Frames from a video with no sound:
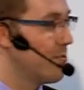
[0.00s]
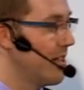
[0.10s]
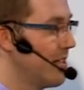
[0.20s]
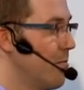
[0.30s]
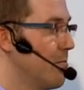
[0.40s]
the
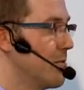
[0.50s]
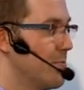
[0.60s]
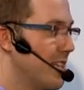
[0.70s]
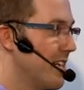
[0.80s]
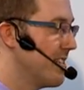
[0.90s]
right numbers,
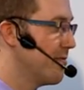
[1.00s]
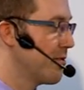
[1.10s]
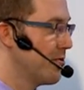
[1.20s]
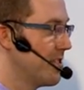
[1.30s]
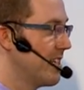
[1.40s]
but they are
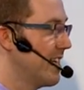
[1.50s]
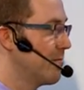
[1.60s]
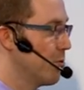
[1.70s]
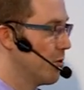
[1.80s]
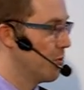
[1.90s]
difficult to get
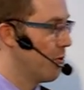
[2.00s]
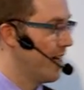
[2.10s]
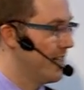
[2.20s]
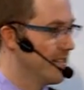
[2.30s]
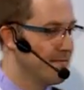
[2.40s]

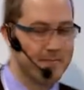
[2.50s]
worldwide.